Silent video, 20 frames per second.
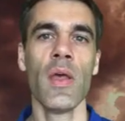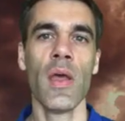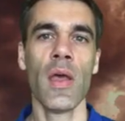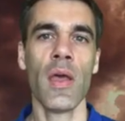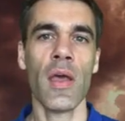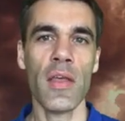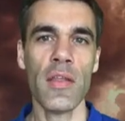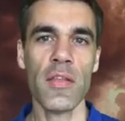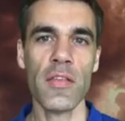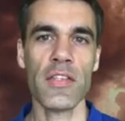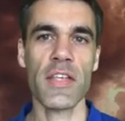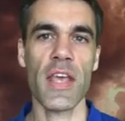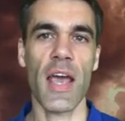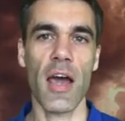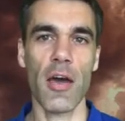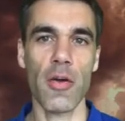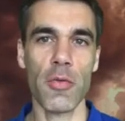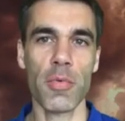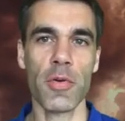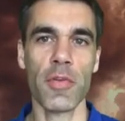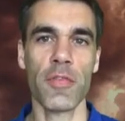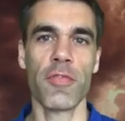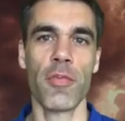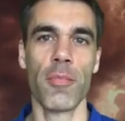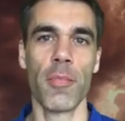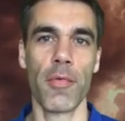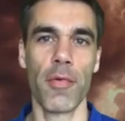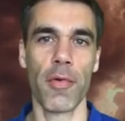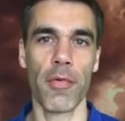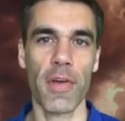Here's the output from a
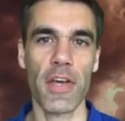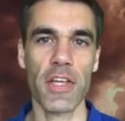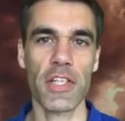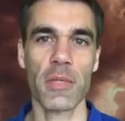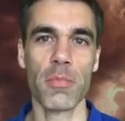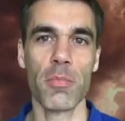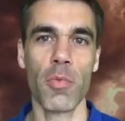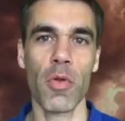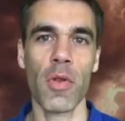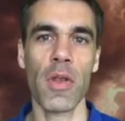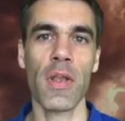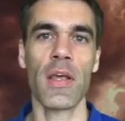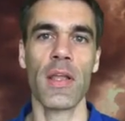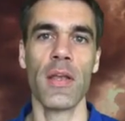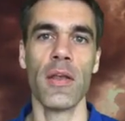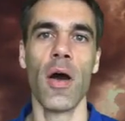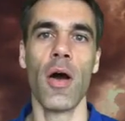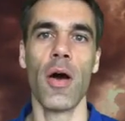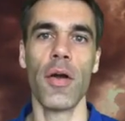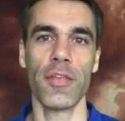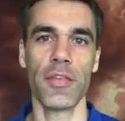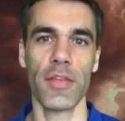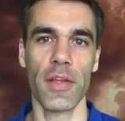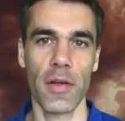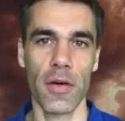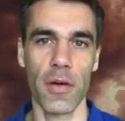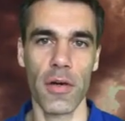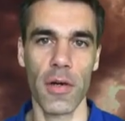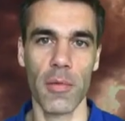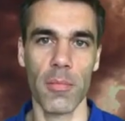regression model in
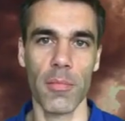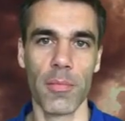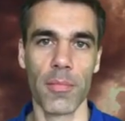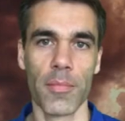rstanarm.